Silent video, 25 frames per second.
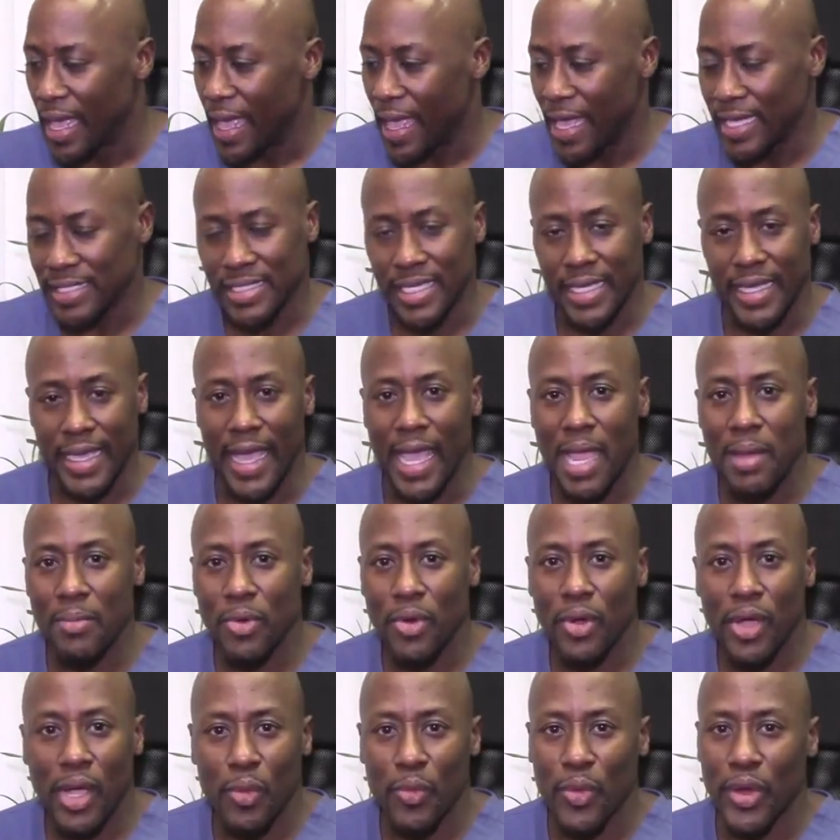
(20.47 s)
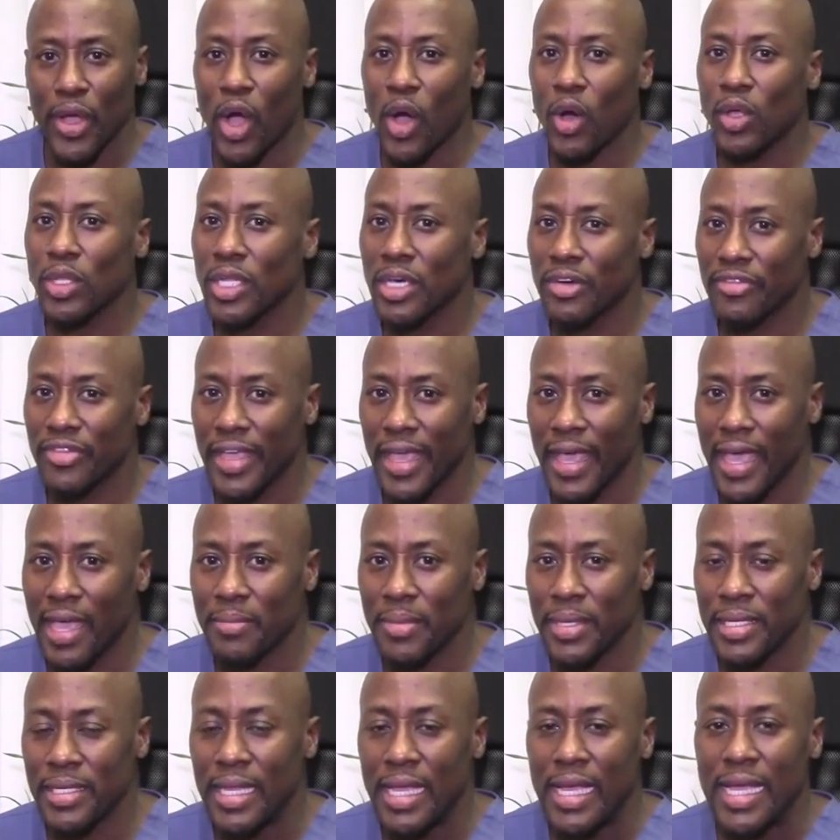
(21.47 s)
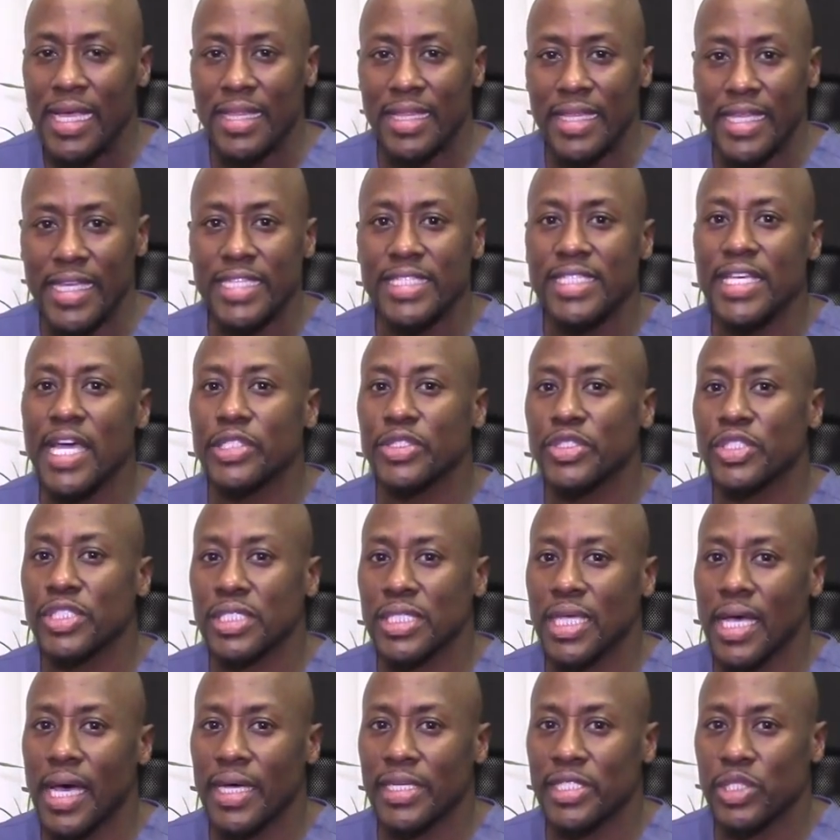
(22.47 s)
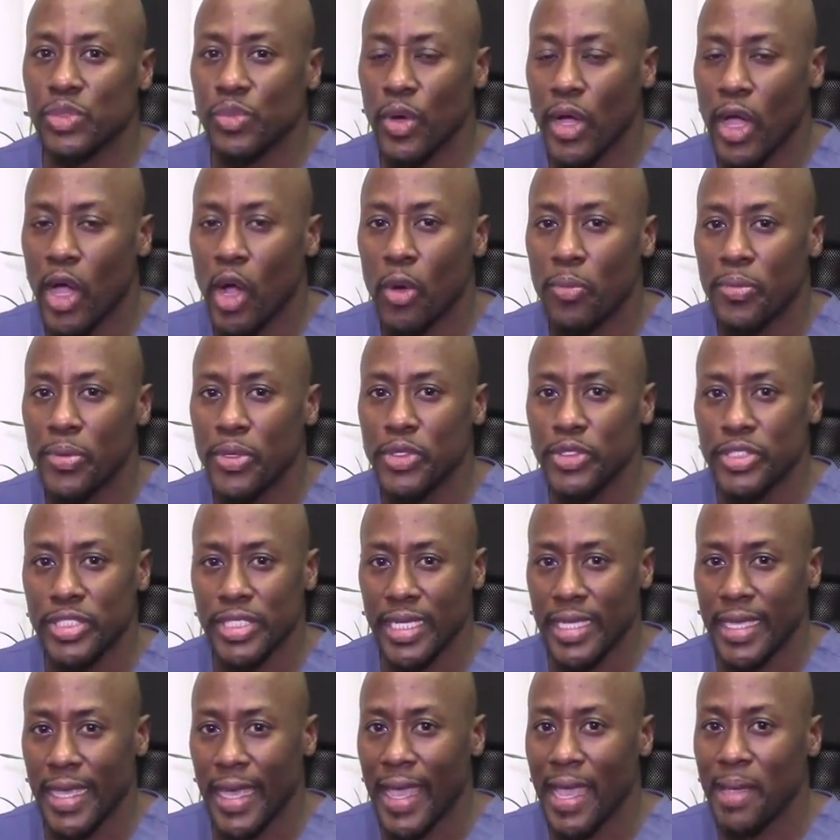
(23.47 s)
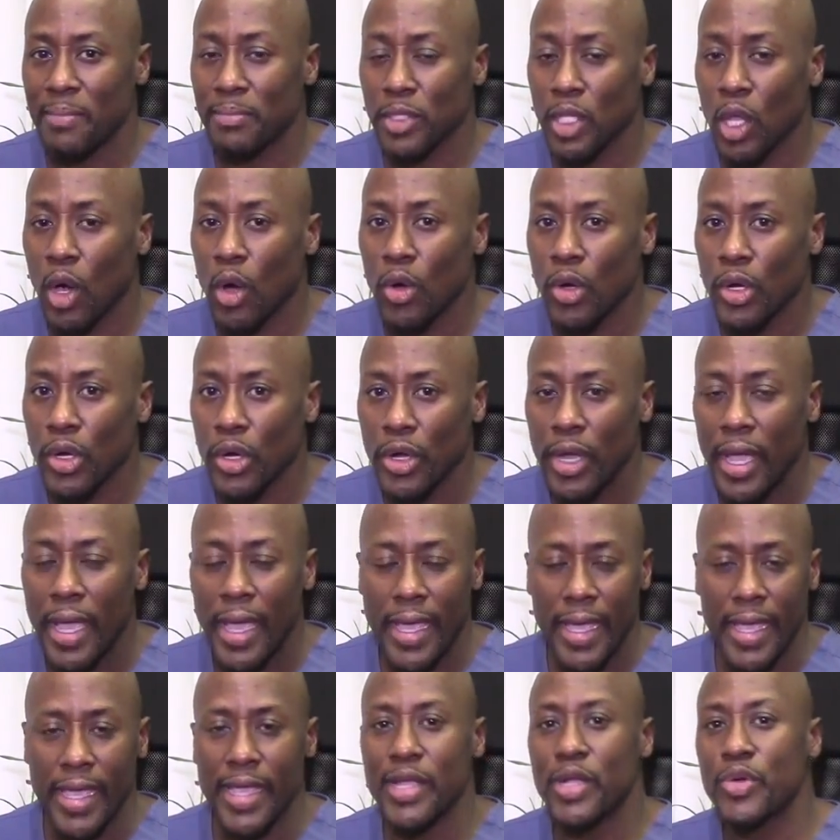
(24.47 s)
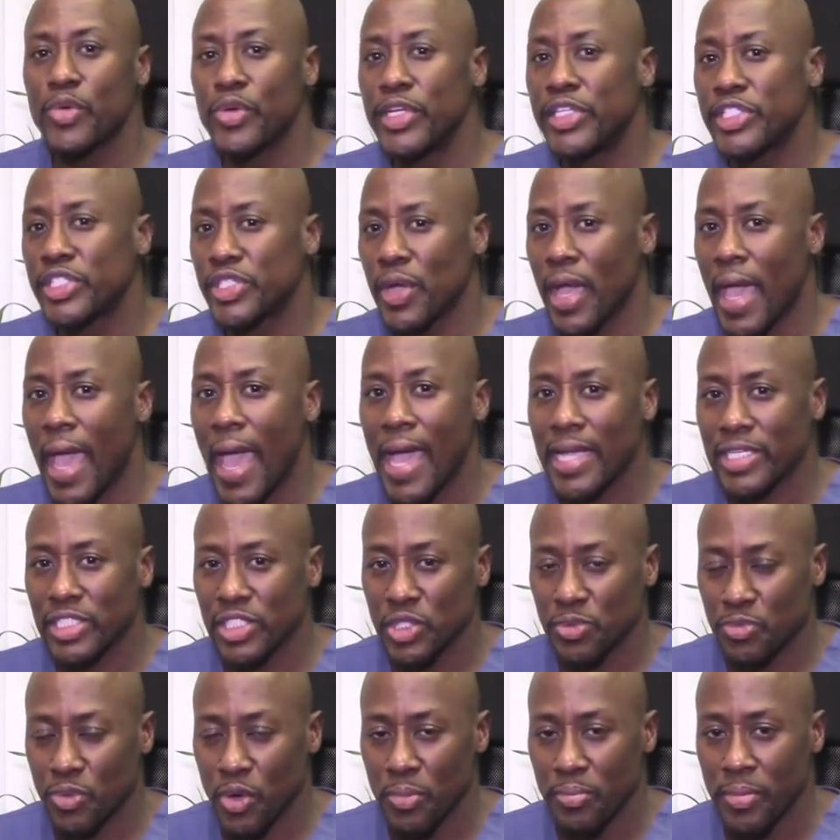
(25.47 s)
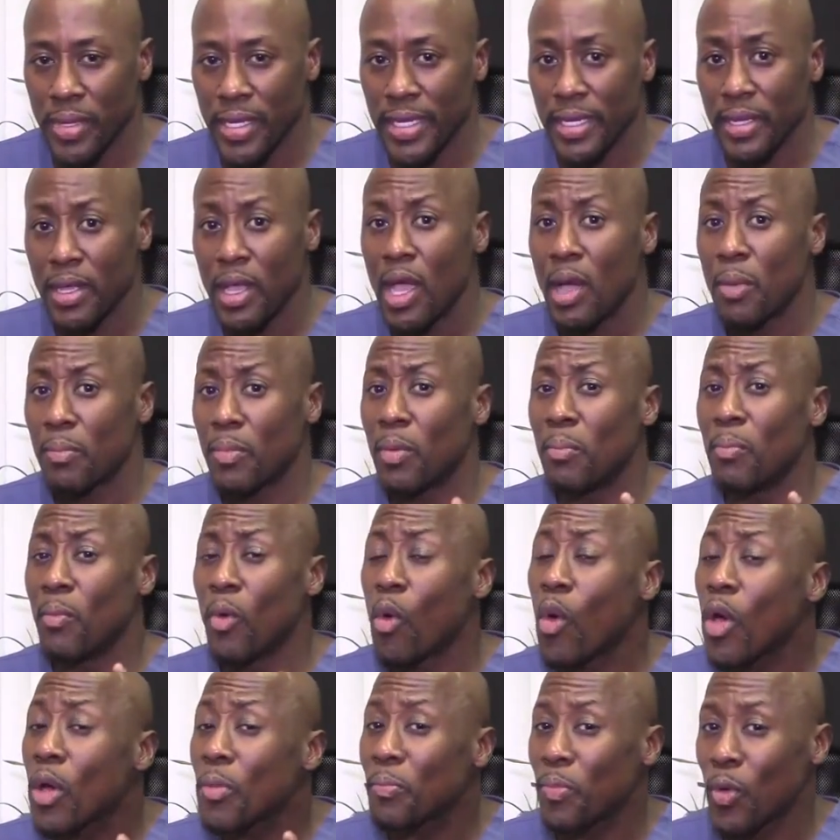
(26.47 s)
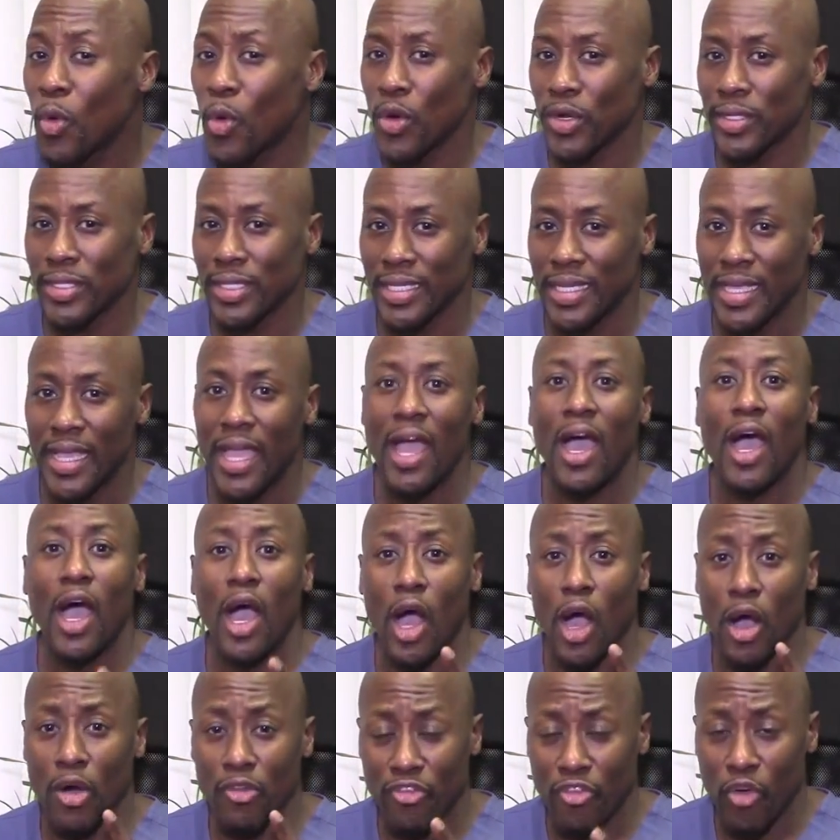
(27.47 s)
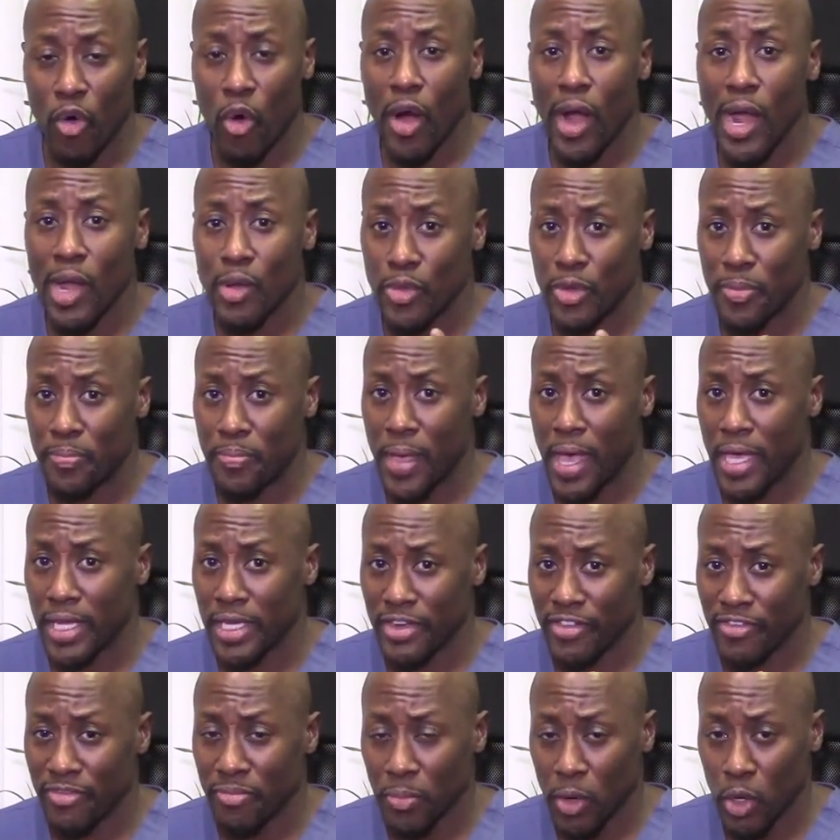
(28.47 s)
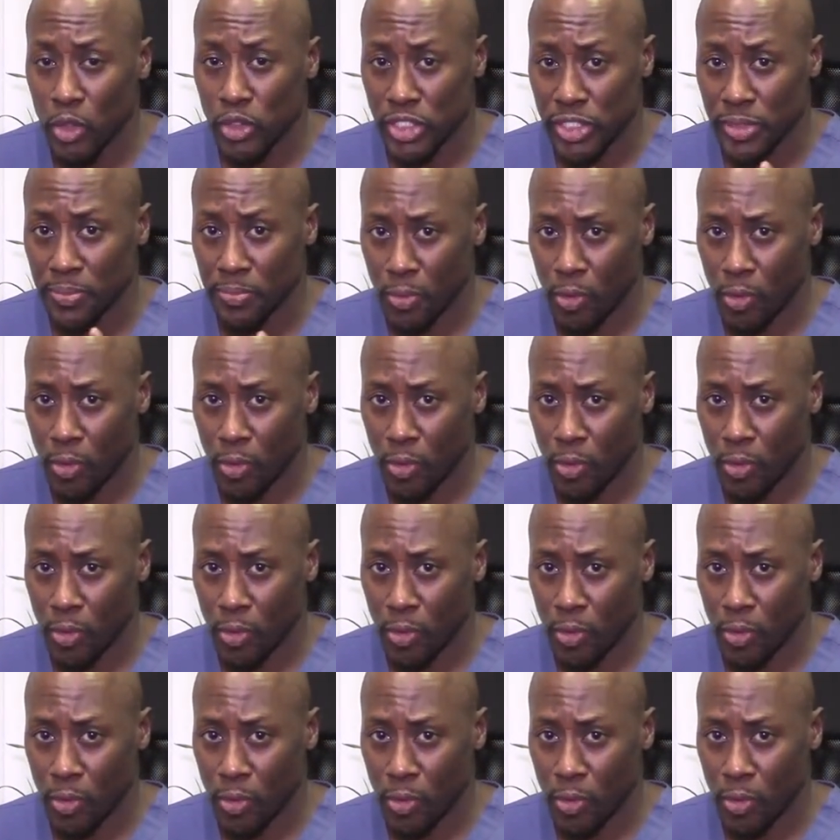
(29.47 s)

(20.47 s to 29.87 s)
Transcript: As a gamer, and we all love gaming, these exercises will help you to game longer, increase your actions per minute, but more importantly, avoid repetitive motion